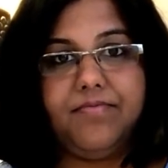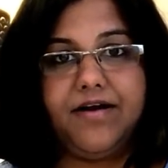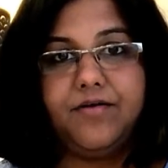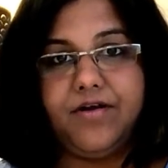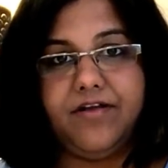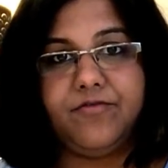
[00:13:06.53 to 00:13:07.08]

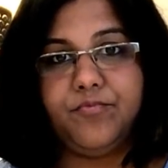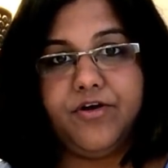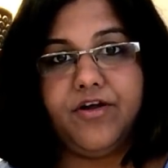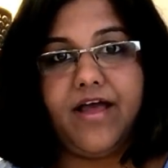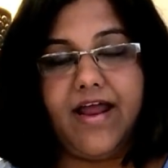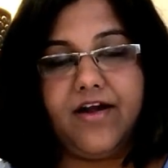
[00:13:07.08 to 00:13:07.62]
but if you
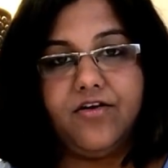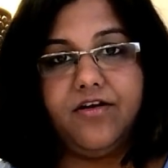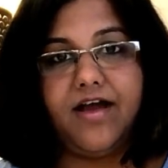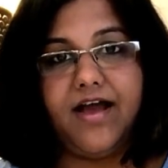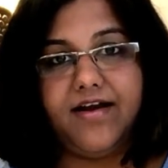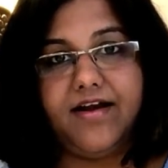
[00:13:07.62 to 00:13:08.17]
put your hand on
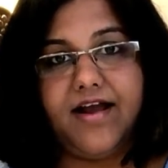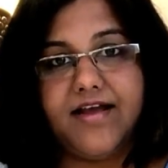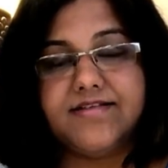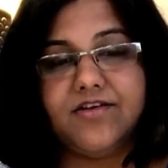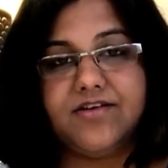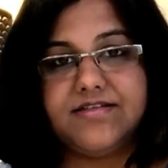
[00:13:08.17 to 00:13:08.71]
your heart and
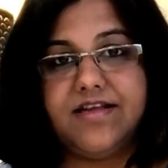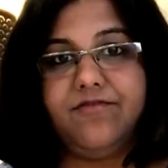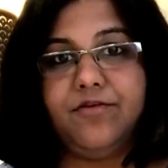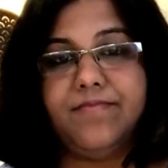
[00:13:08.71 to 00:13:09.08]
ask yourself,